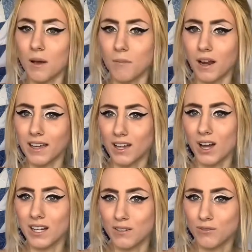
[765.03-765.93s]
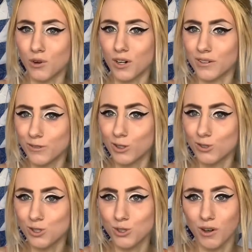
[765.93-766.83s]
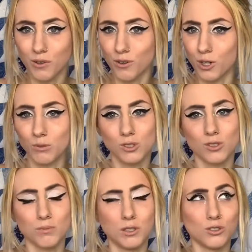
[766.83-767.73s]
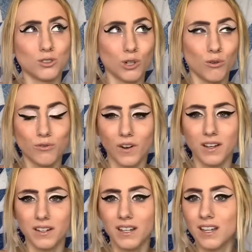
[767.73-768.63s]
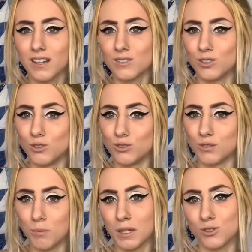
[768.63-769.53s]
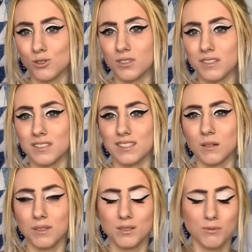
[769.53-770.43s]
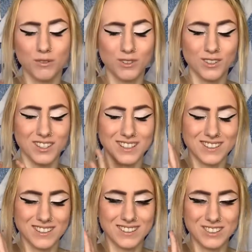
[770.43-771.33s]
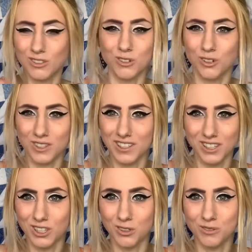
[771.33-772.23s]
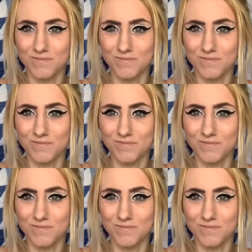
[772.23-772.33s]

but I got it for a photo shoot. I thought it would just be so fun to do some pictures in this and it makes me feel like so girly and cute.